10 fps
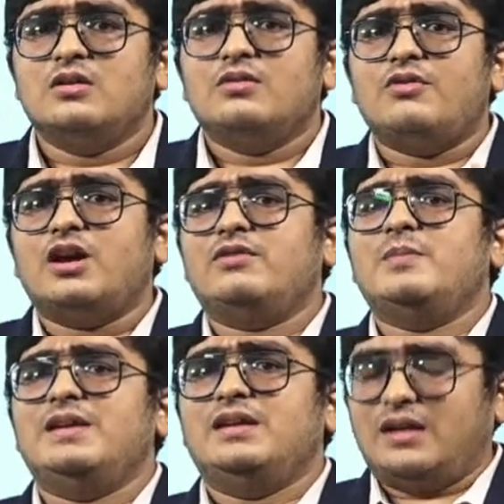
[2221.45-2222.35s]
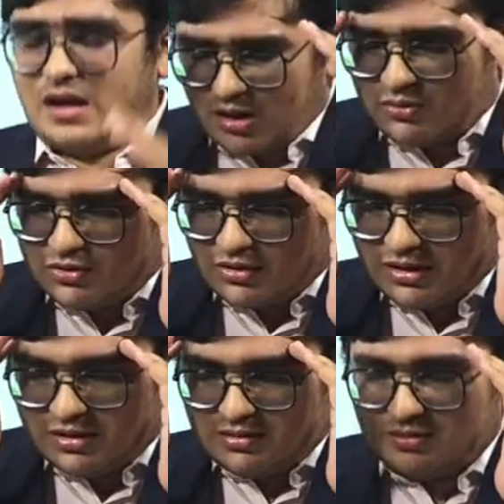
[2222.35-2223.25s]
What will be accounts?
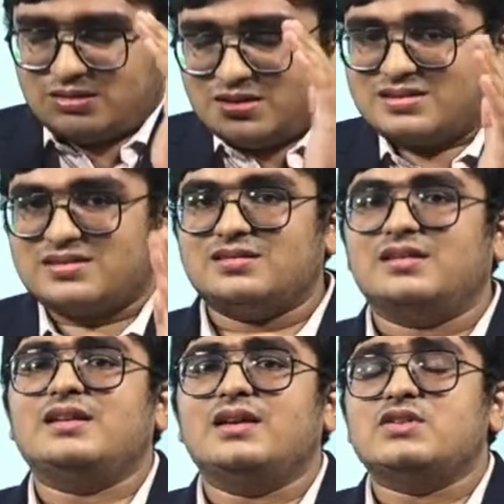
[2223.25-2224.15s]
Okay, this is the thing